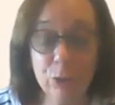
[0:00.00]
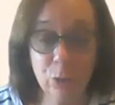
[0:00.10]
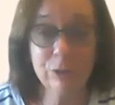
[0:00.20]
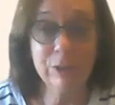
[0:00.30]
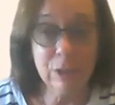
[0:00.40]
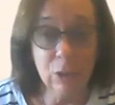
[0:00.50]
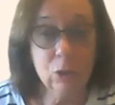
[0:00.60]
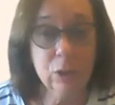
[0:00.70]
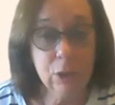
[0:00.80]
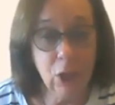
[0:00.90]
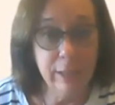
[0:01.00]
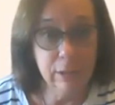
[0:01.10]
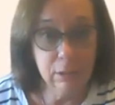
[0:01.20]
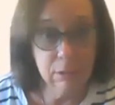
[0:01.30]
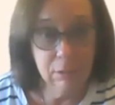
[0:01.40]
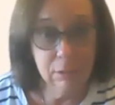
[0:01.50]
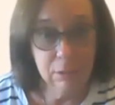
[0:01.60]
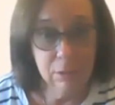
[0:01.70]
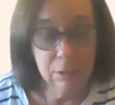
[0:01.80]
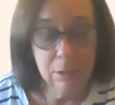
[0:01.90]
your daughter is an only child,
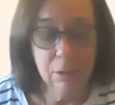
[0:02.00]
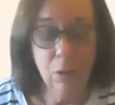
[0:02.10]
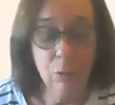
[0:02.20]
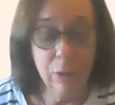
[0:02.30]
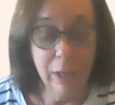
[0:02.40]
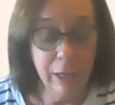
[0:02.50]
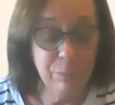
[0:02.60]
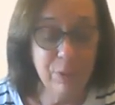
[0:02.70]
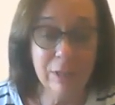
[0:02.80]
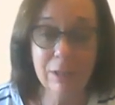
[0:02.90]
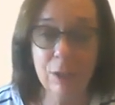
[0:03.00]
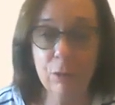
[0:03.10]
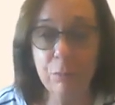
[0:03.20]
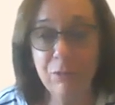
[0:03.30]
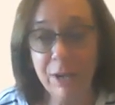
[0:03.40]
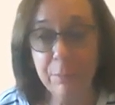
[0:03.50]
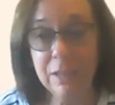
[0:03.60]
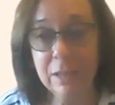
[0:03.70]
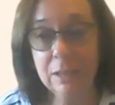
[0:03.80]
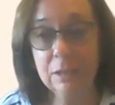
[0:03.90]
okay, but there are
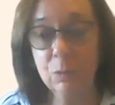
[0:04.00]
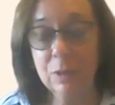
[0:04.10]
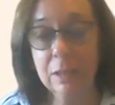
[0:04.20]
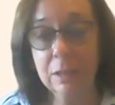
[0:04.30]
families with